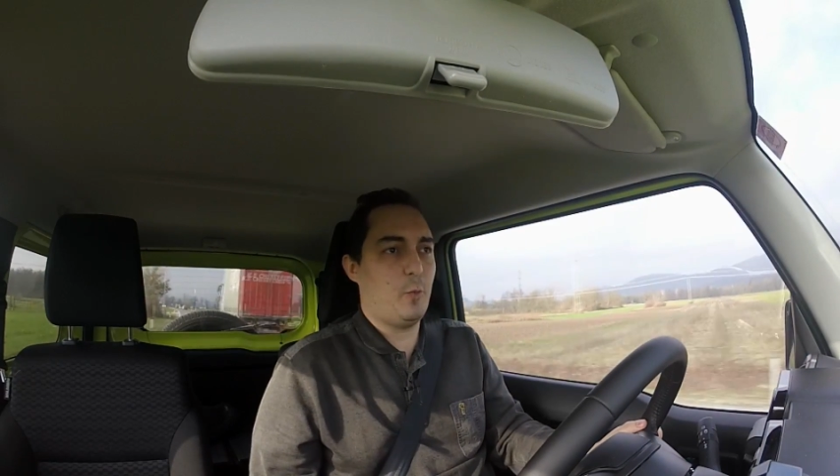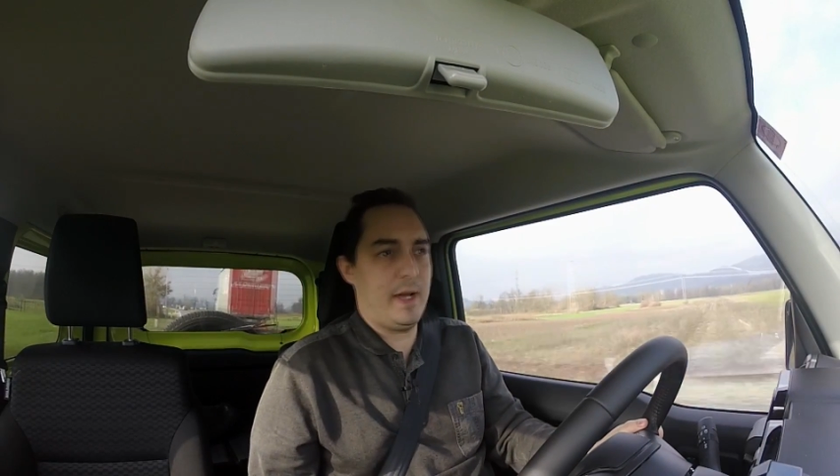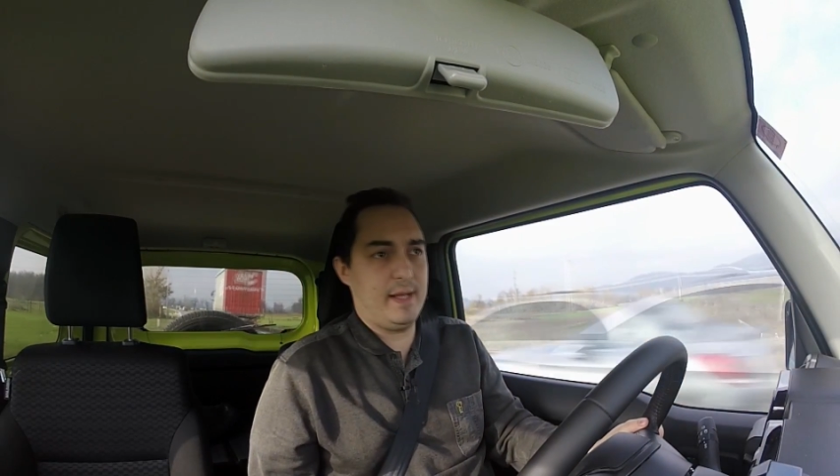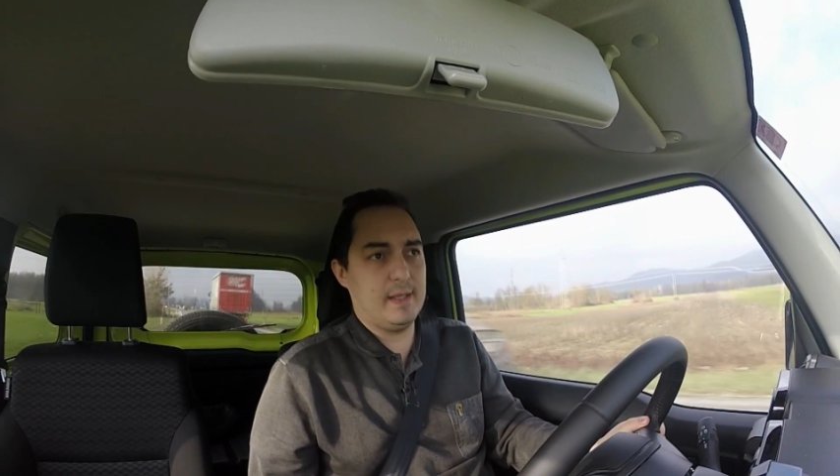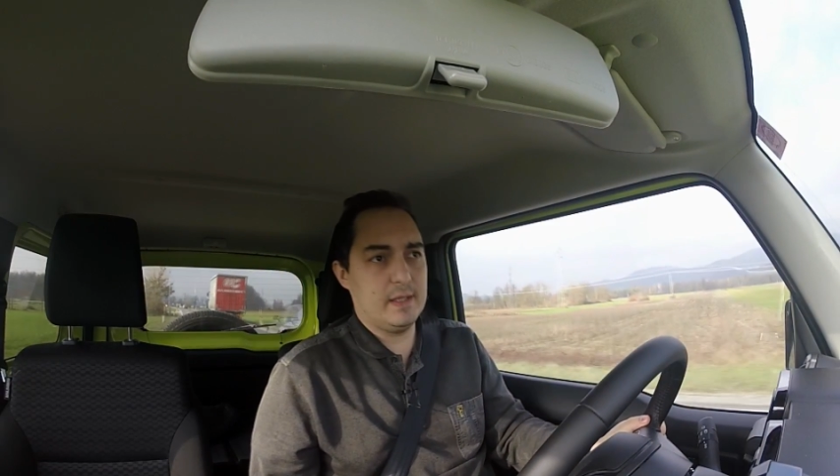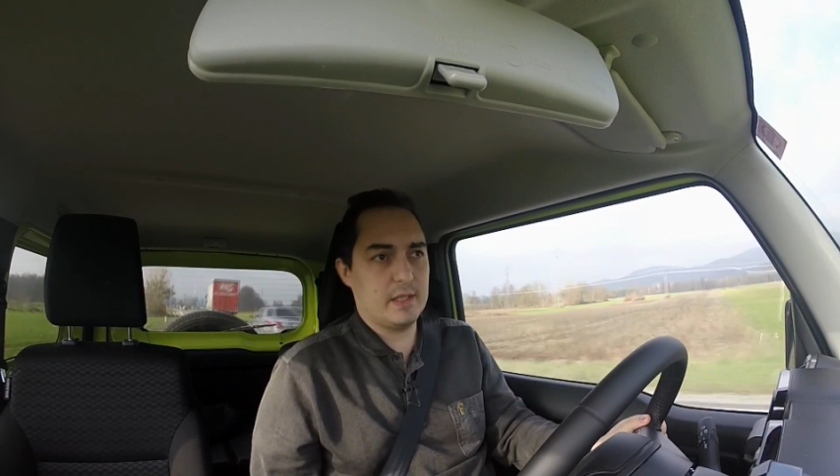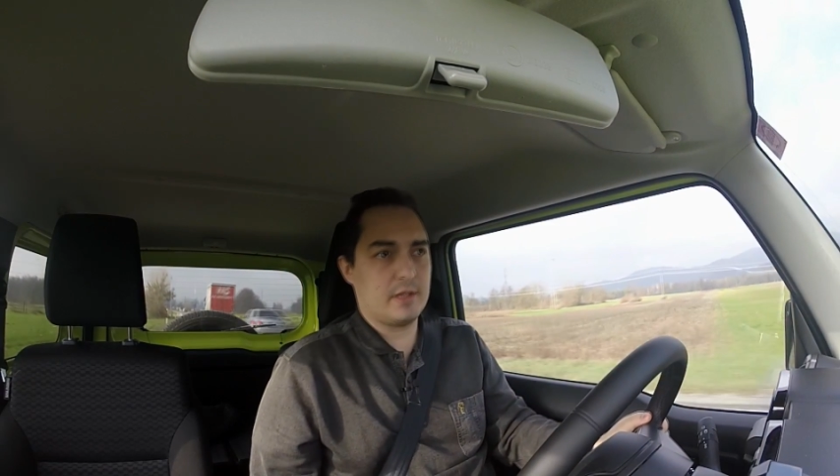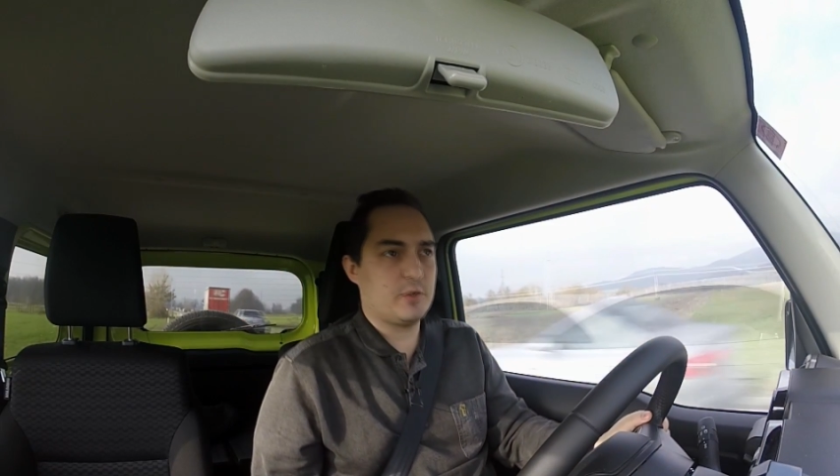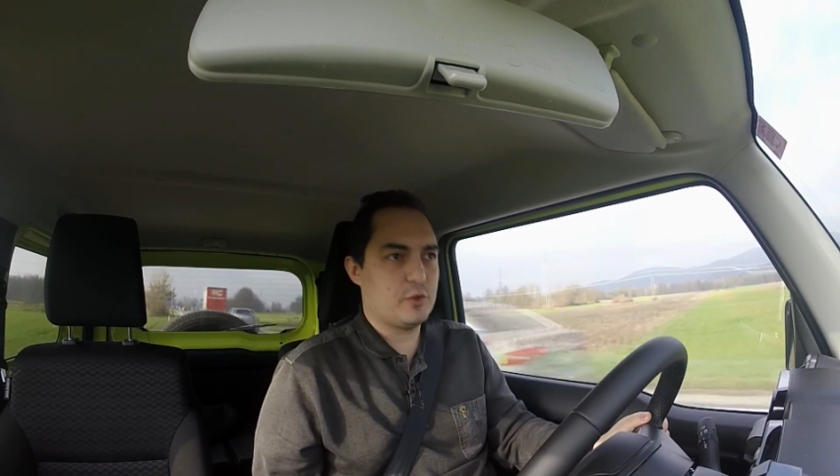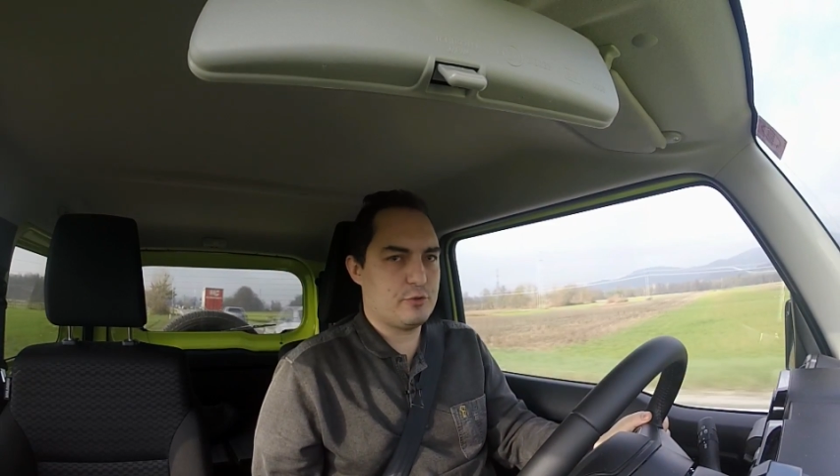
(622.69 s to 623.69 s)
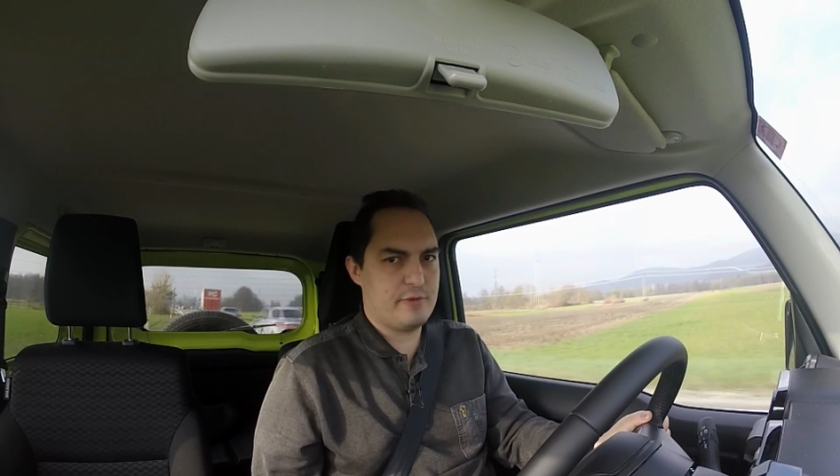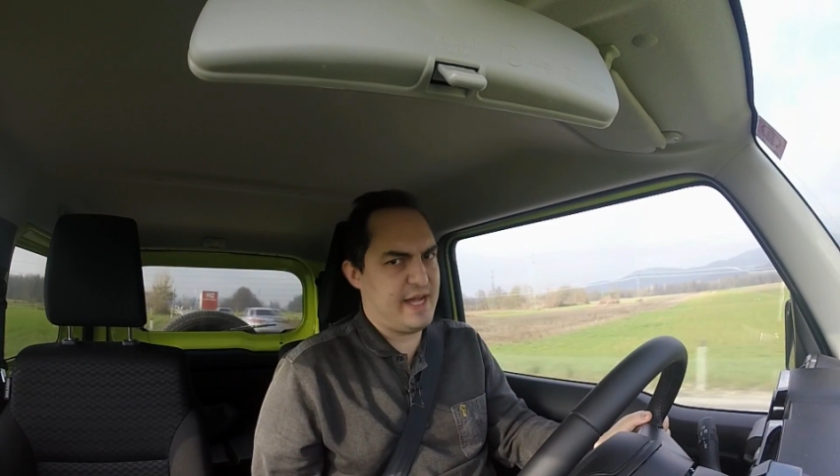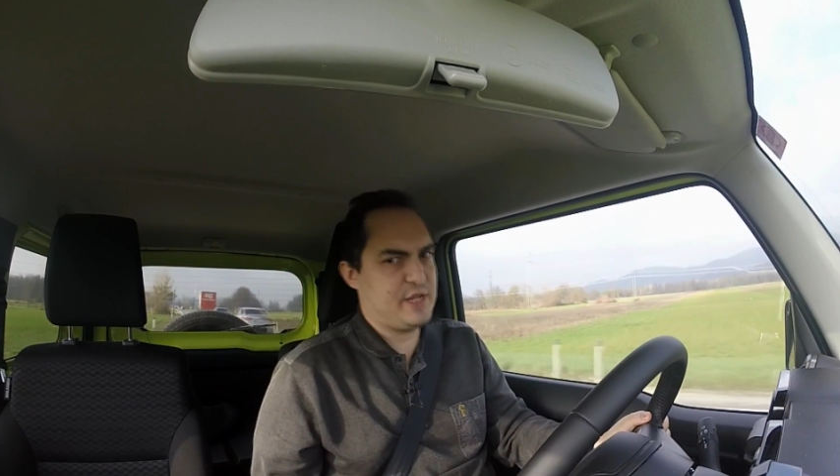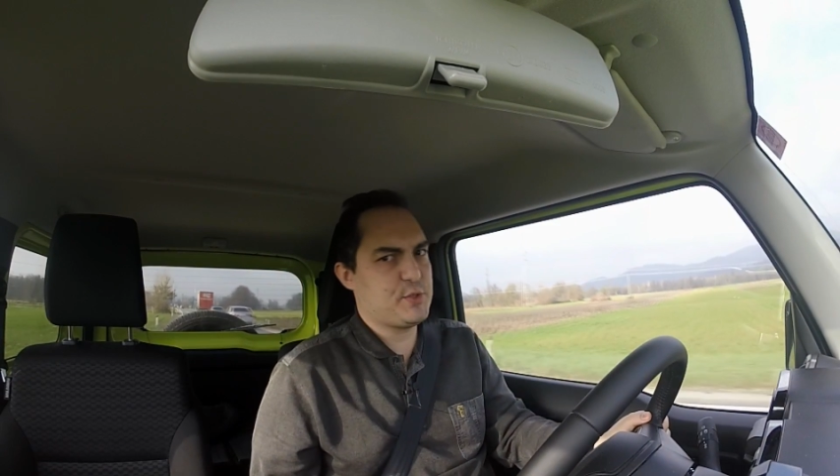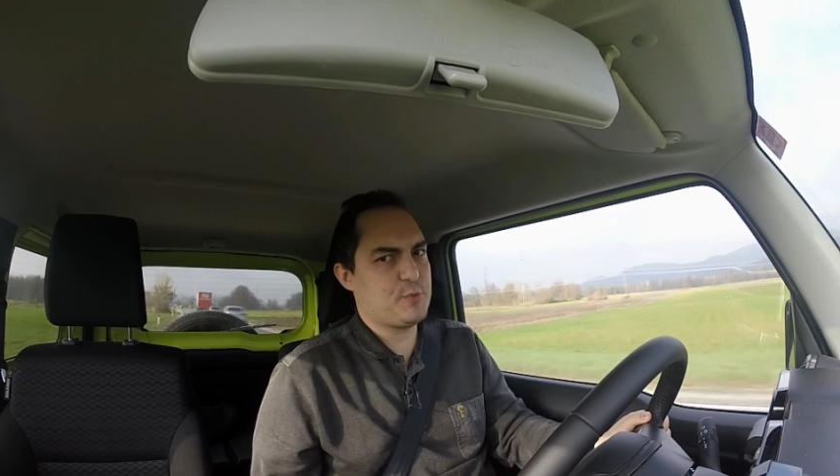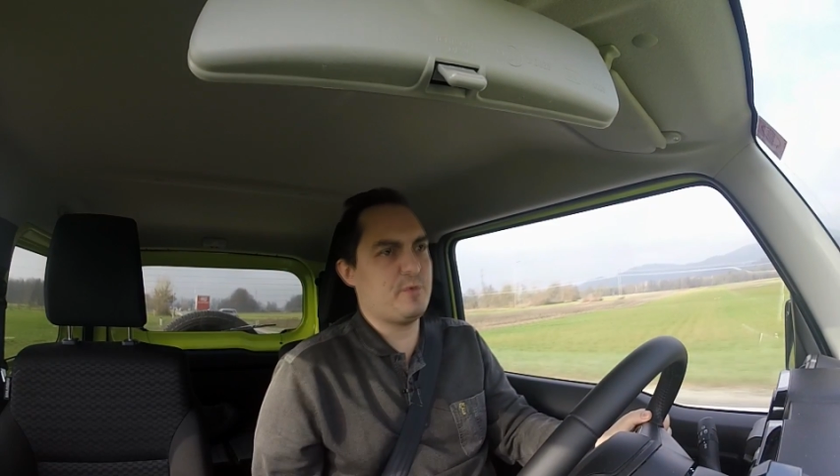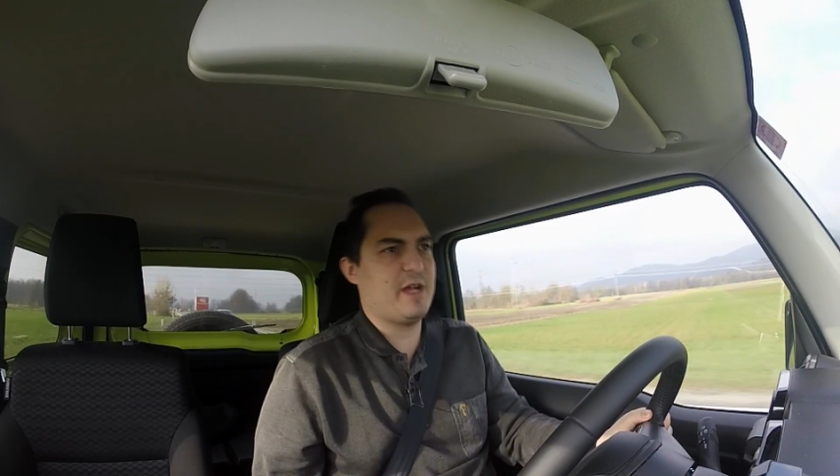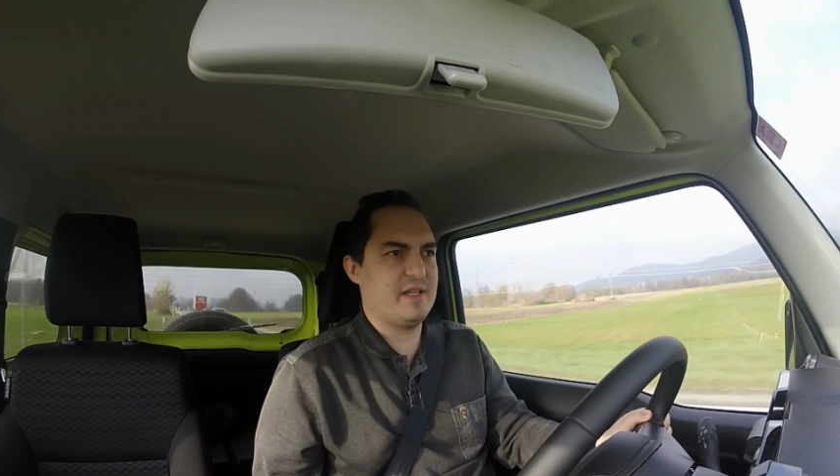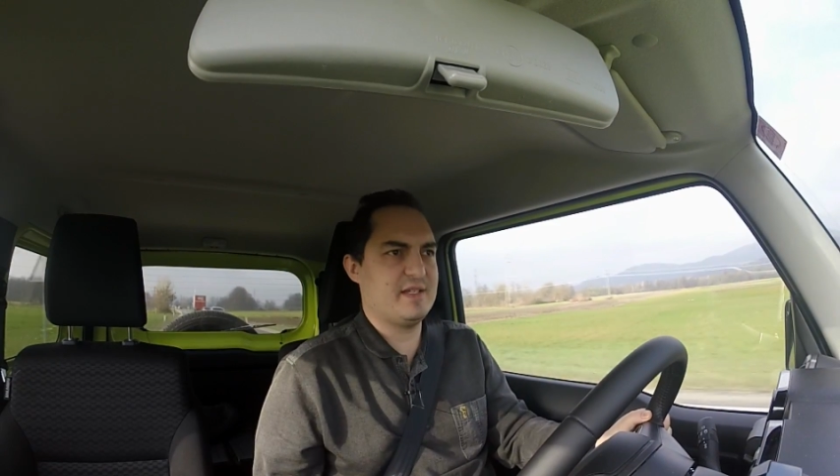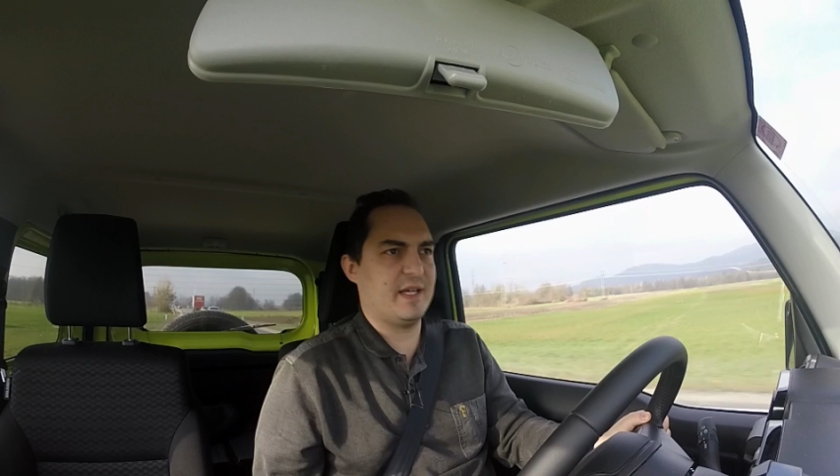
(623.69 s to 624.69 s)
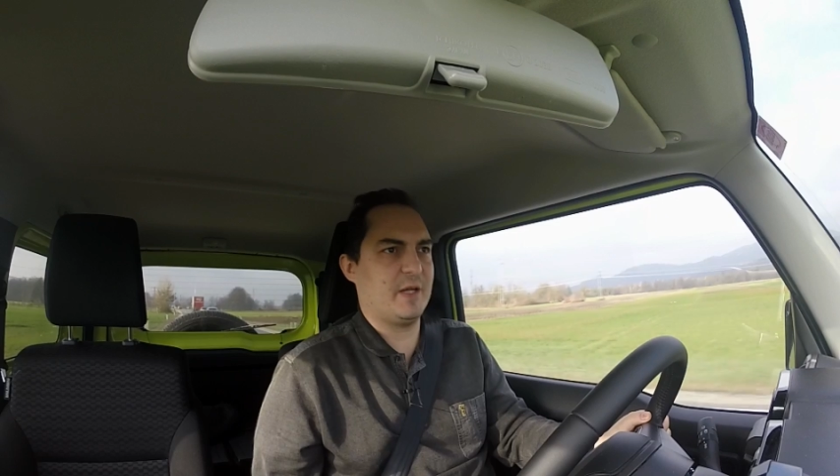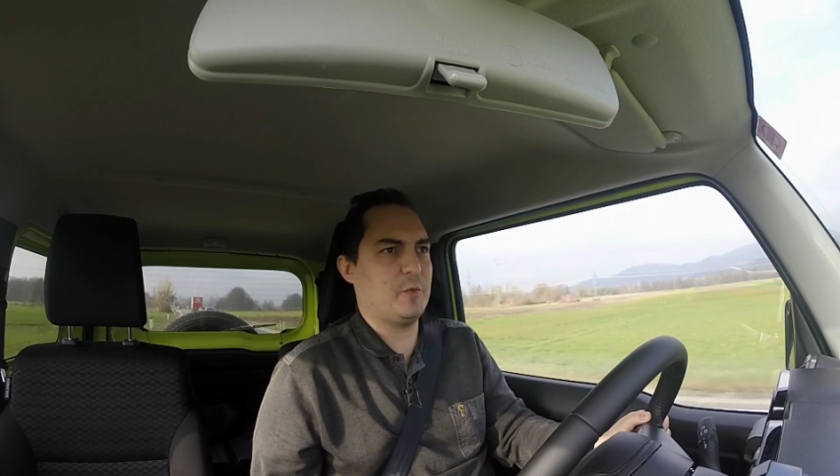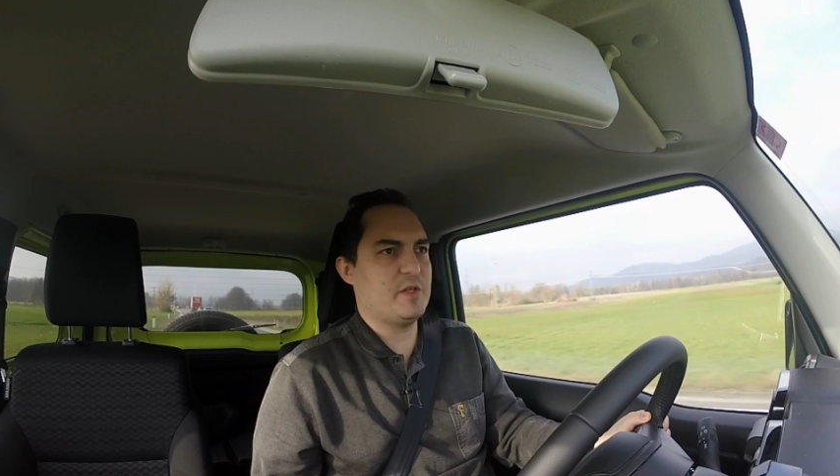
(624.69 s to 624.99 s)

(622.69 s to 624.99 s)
well, the crash rating,